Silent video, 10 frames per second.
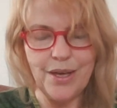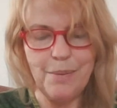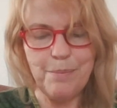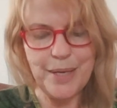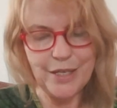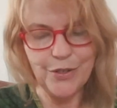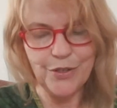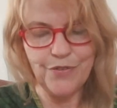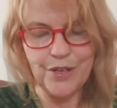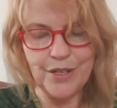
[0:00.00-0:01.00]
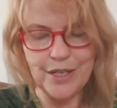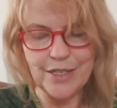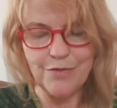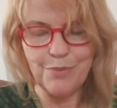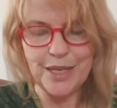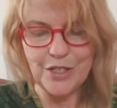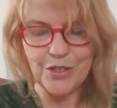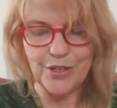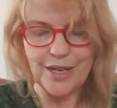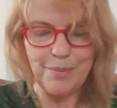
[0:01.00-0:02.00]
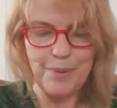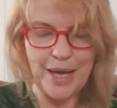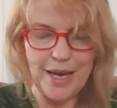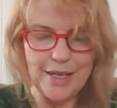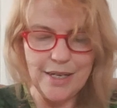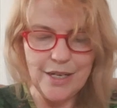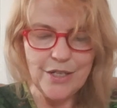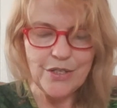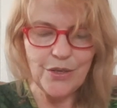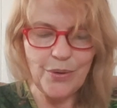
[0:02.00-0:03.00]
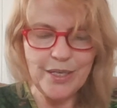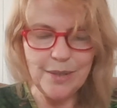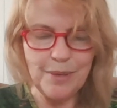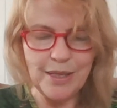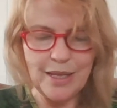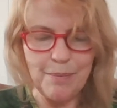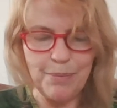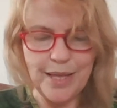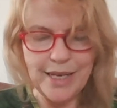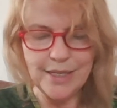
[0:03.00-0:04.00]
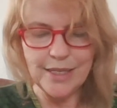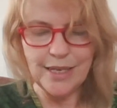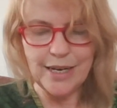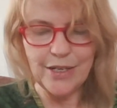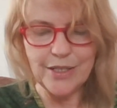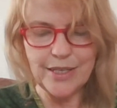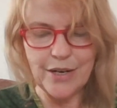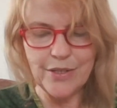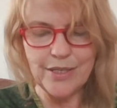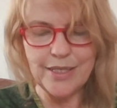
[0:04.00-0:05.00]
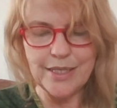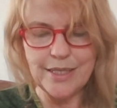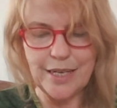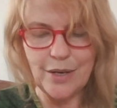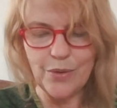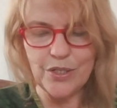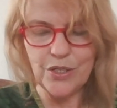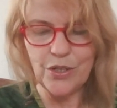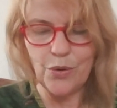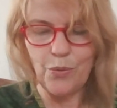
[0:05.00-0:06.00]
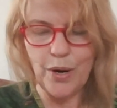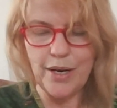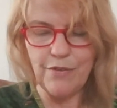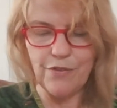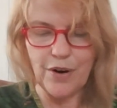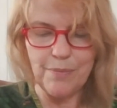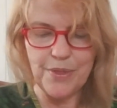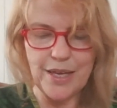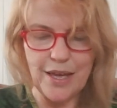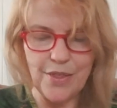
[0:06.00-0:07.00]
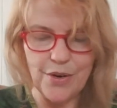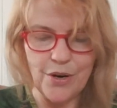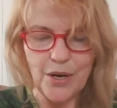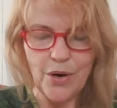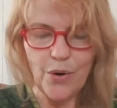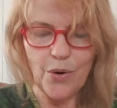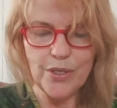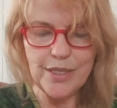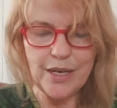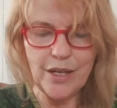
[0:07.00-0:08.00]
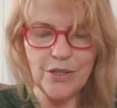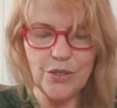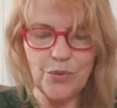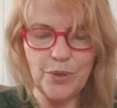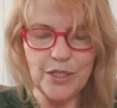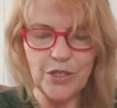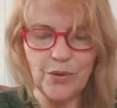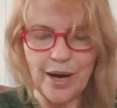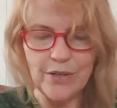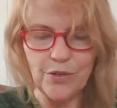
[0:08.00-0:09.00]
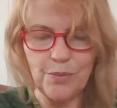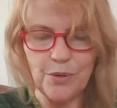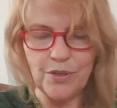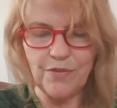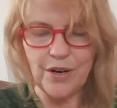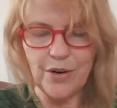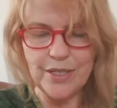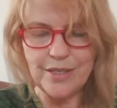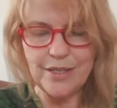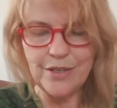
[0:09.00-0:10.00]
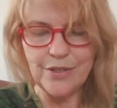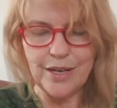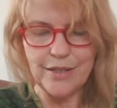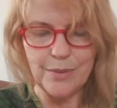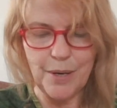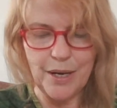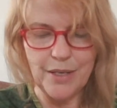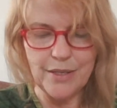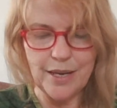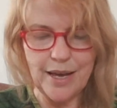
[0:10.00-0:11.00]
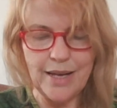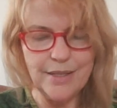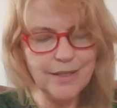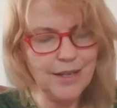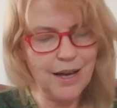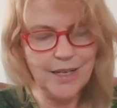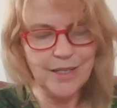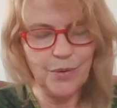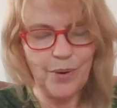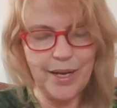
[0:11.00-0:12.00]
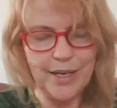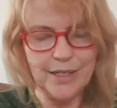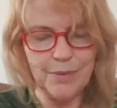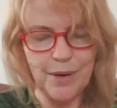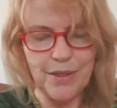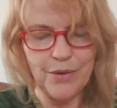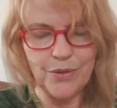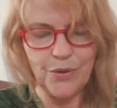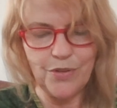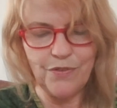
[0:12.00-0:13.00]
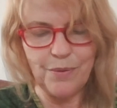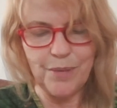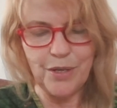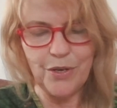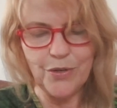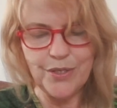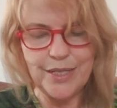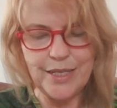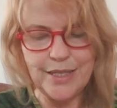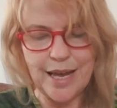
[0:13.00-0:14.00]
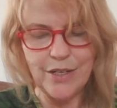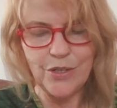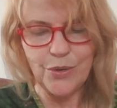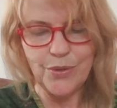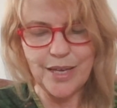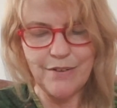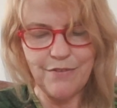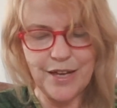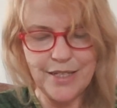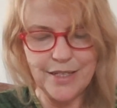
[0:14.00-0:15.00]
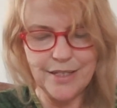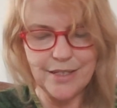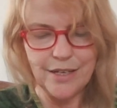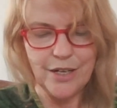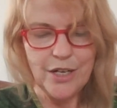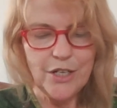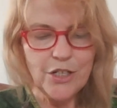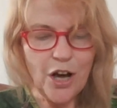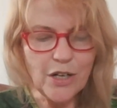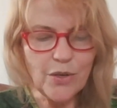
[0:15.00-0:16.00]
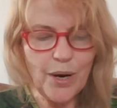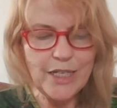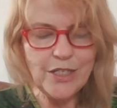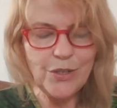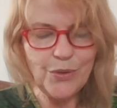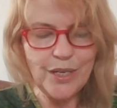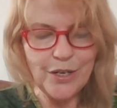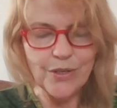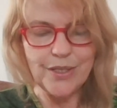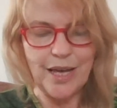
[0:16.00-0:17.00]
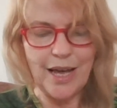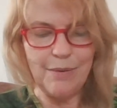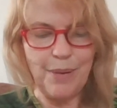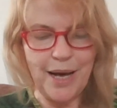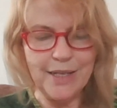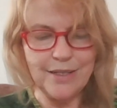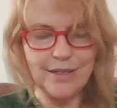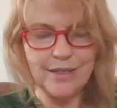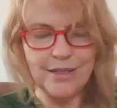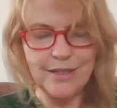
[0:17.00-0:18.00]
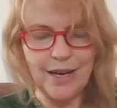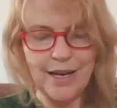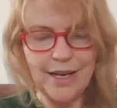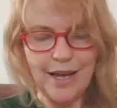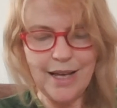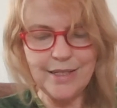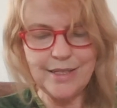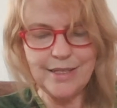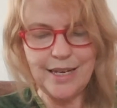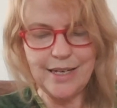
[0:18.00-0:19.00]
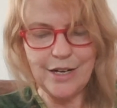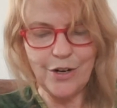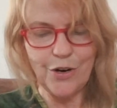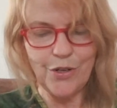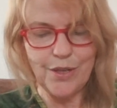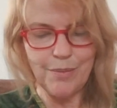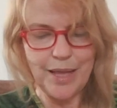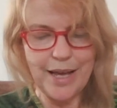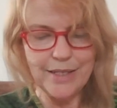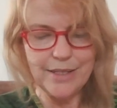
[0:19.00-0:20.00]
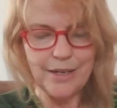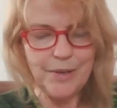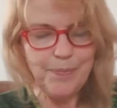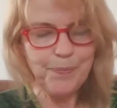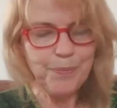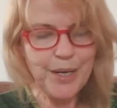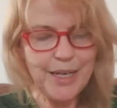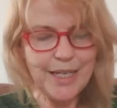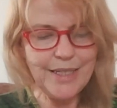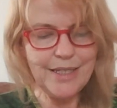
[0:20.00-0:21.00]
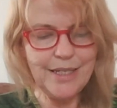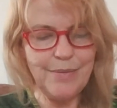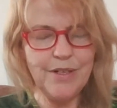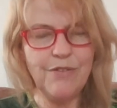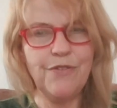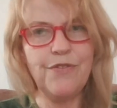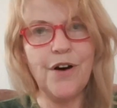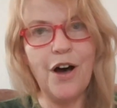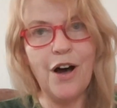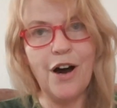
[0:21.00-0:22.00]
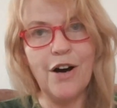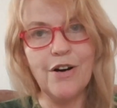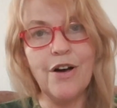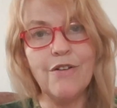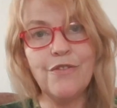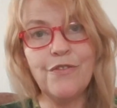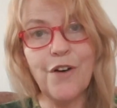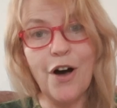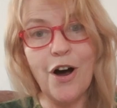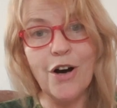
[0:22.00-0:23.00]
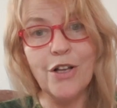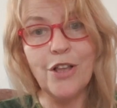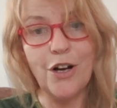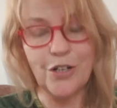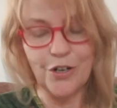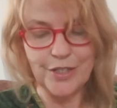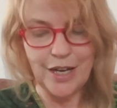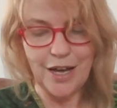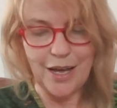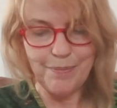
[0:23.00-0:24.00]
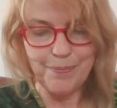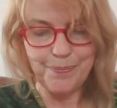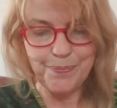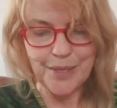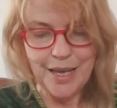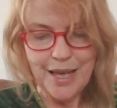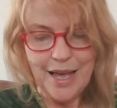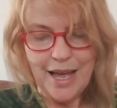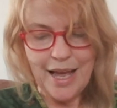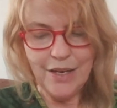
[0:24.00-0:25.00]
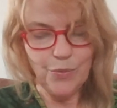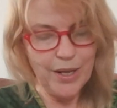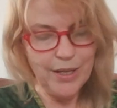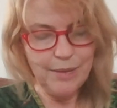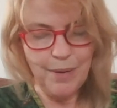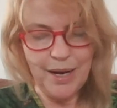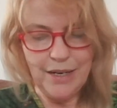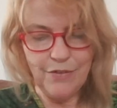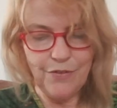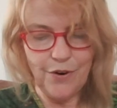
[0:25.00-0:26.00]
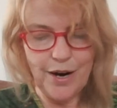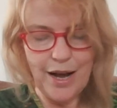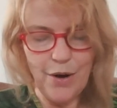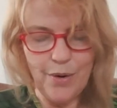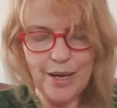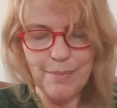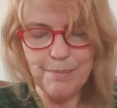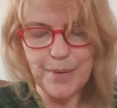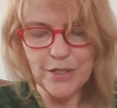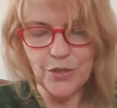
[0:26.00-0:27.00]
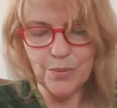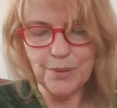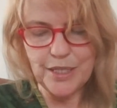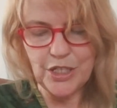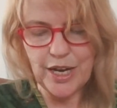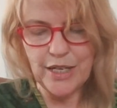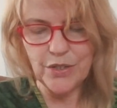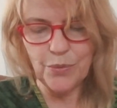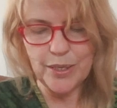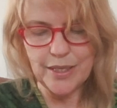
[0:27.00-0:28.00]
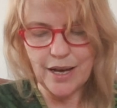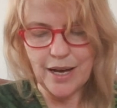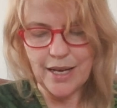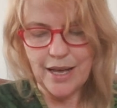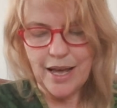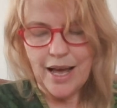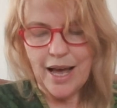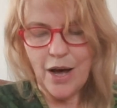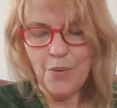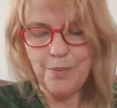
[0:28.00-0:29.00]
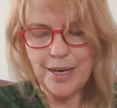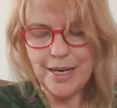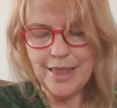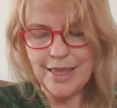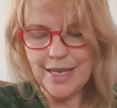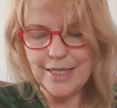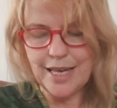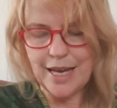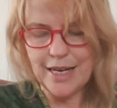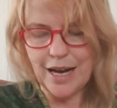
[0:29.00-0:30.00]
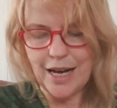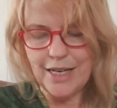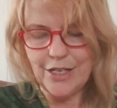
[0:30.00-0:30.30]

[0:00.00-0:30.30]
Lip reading: mingled feelings of pleasure and pain, so intimately blended that I could scarcely distinguish the one from the other, or tell to which to attribute the various tears and smiles and sighs awakened by those old familiar scenes and tones and faces. Not quite 2 years had passed since I had seen and heard them last, but it seemed a far, far longer time. And well it might, for how immeasurably changed was I! How many things had I